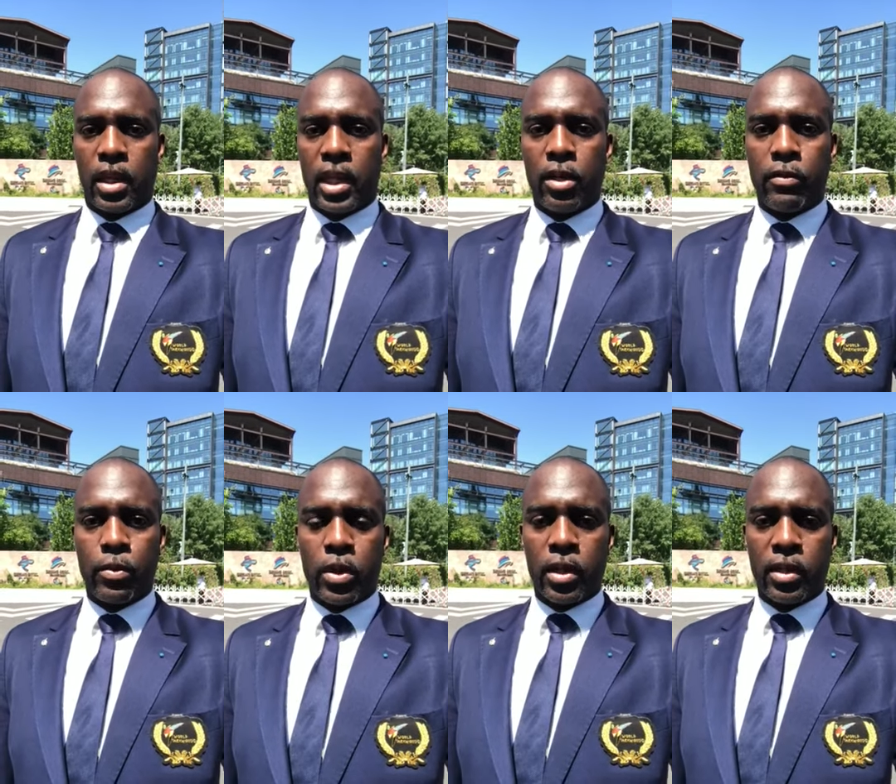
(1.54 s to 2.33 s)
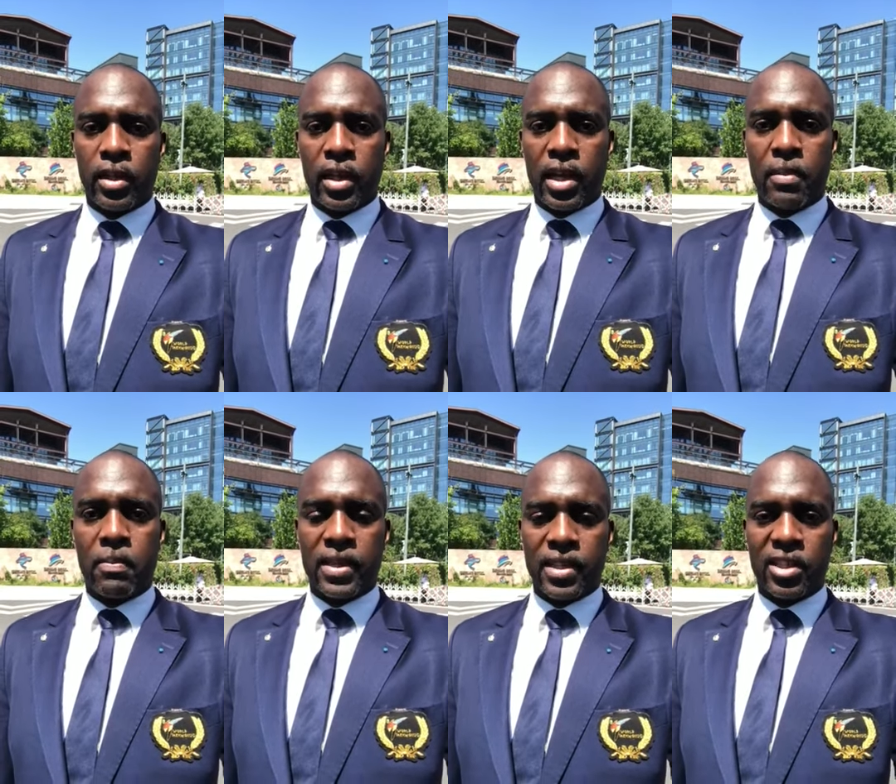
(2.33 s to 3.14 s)
Hello everyone, I'm
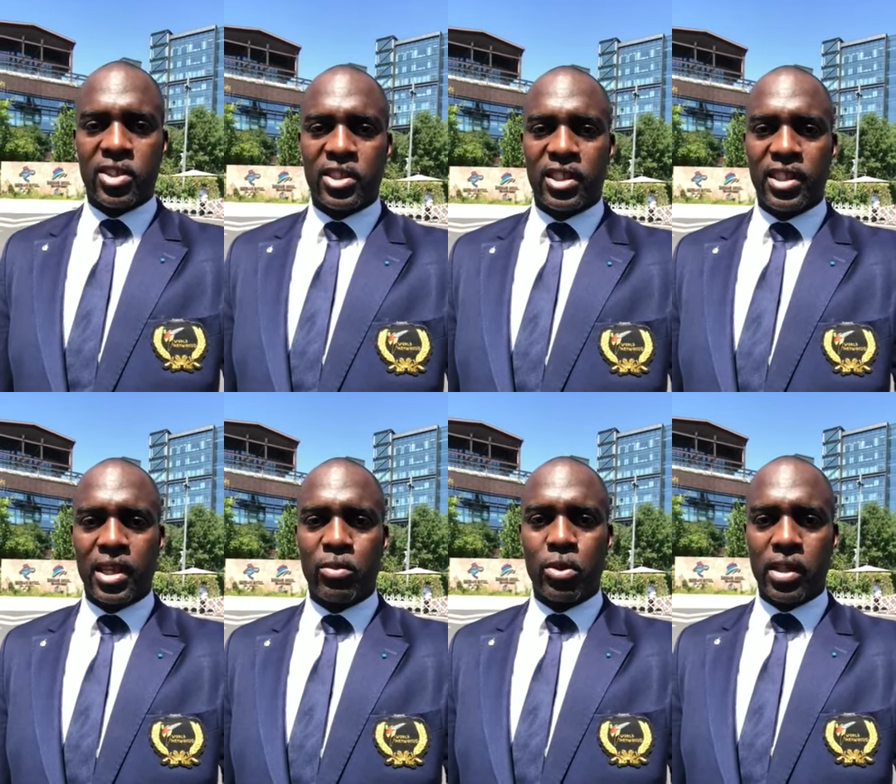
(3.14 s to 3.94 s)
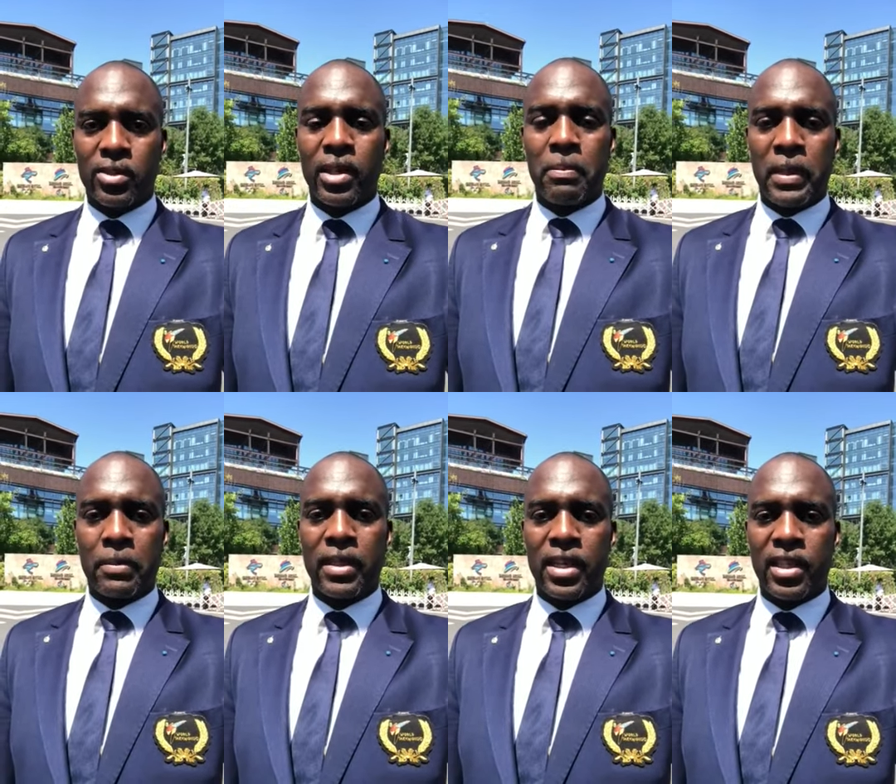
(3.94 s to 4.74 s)
Pascal Gentil, I'm twice
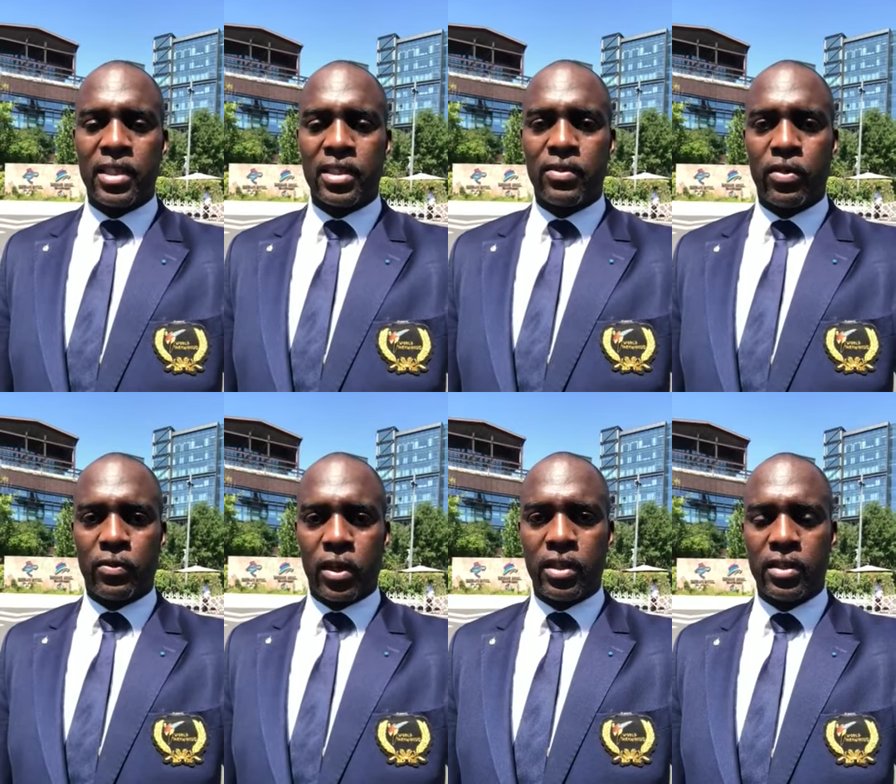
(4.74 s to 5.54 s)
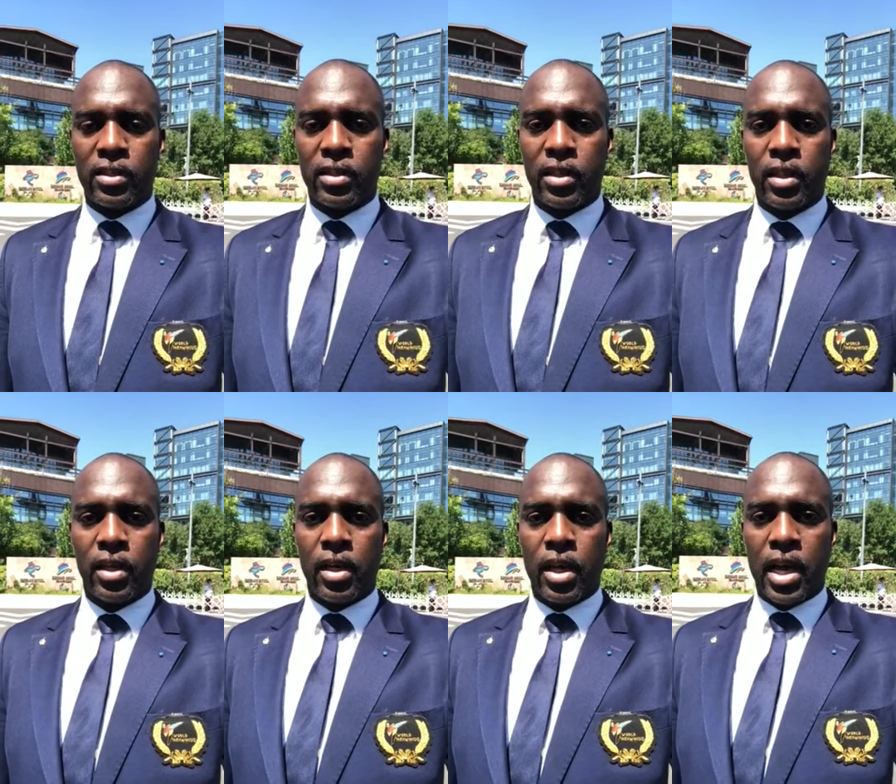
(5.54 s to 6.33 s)
Olympic medalist for France.
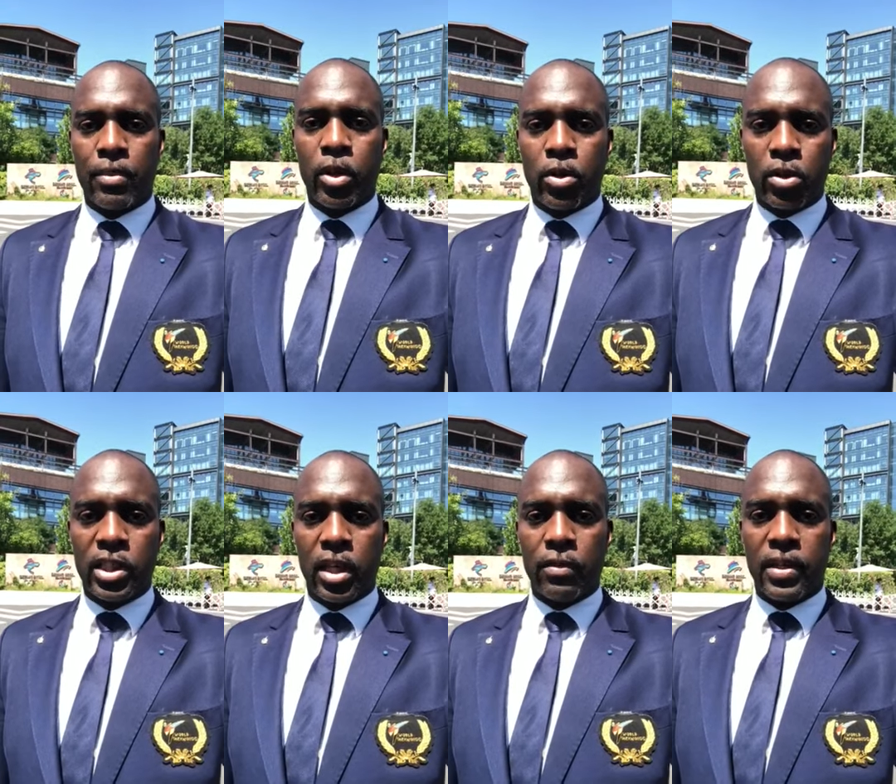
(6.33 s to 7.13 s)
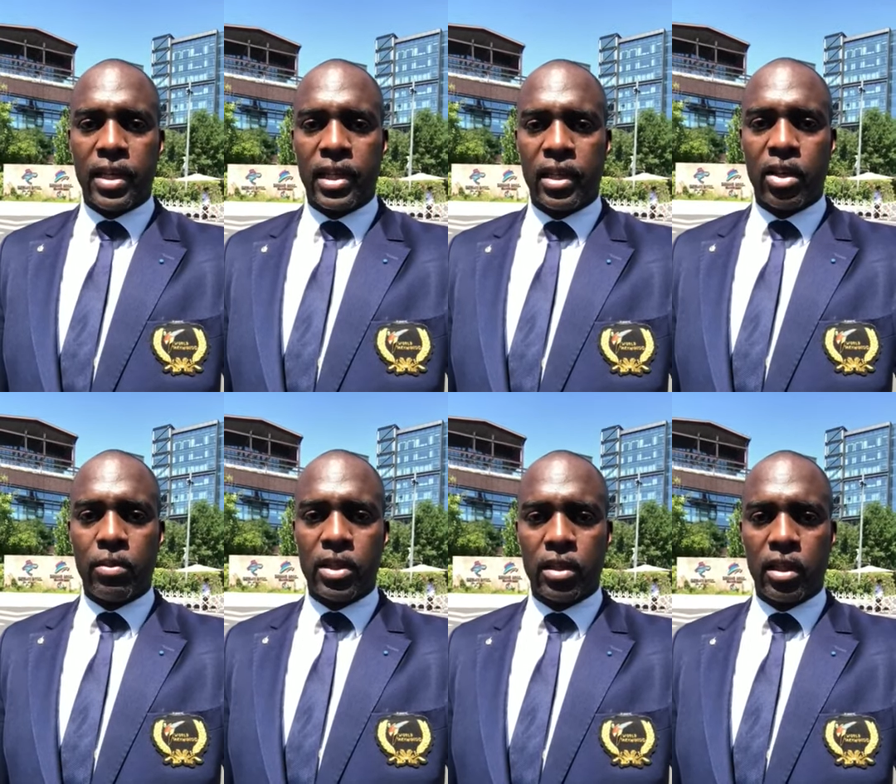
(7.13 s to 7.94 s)
I'm the co-chair of the Athlete
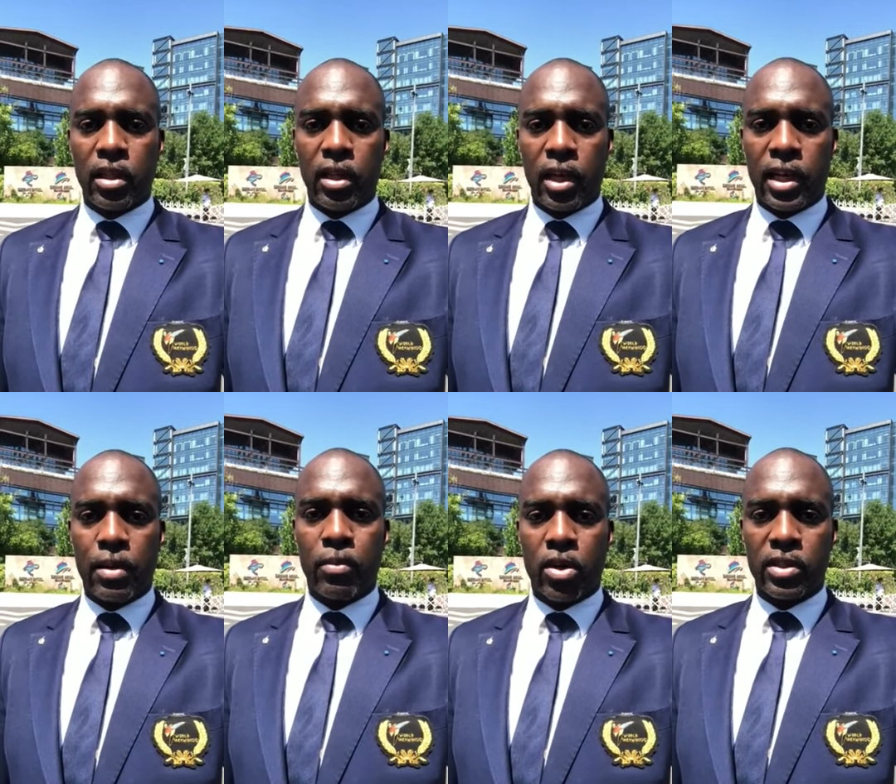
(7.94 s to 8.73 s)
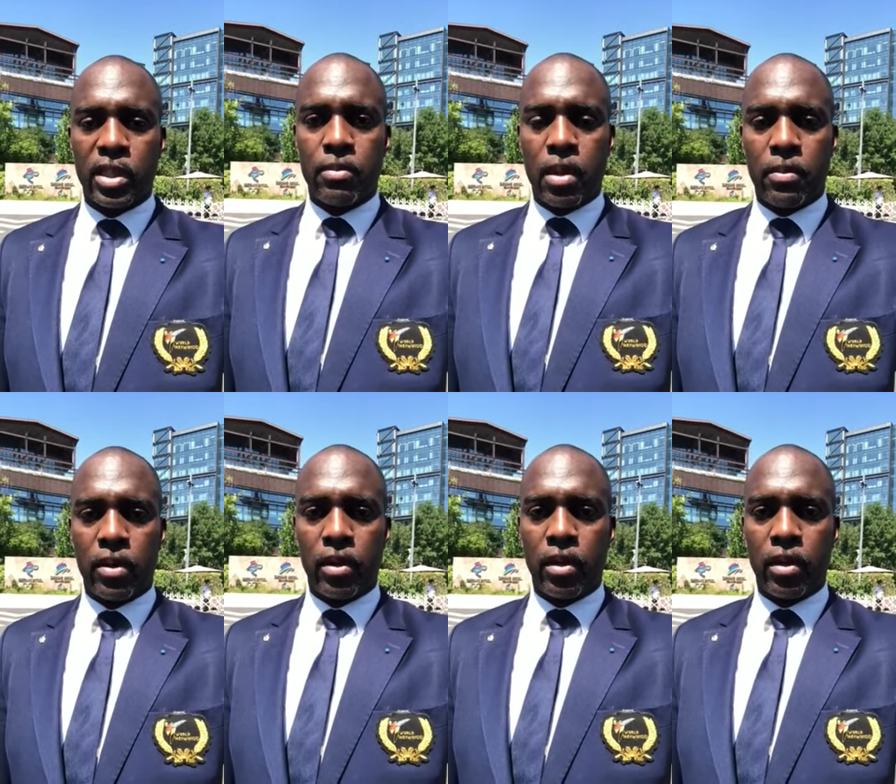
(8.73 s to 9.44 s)
Commission and I'm council member.